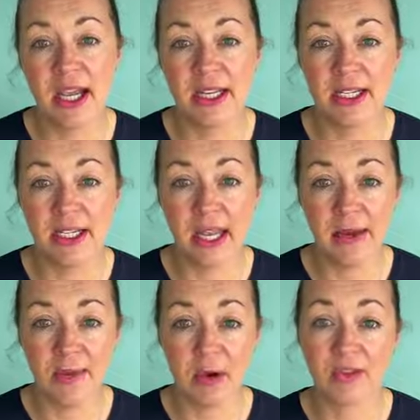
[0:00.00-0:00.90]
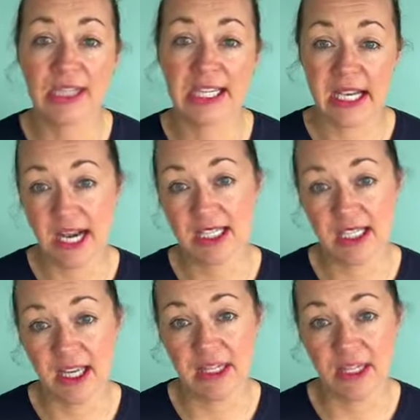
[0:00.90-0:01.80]
and obviously
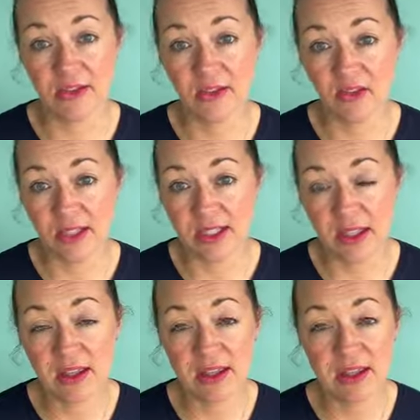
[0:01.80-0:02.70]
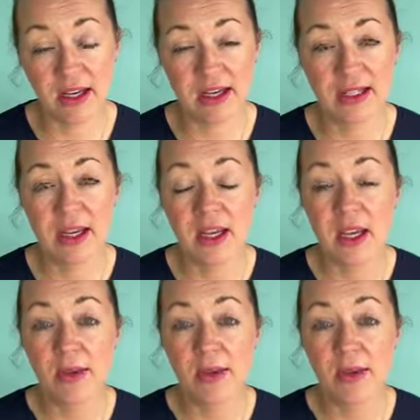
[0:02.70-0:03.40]
catalyses the photosynthesis,